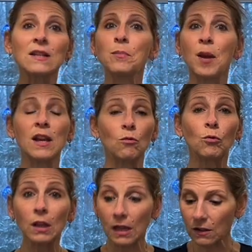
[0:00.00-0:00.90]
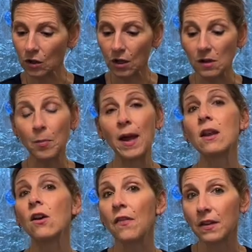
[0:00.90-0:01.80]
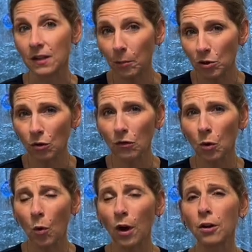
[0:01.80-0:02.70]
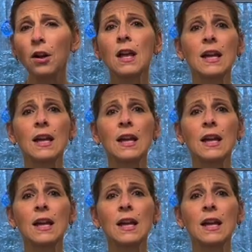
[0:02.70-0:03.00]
but it really is gonna depend on the temperature of your water.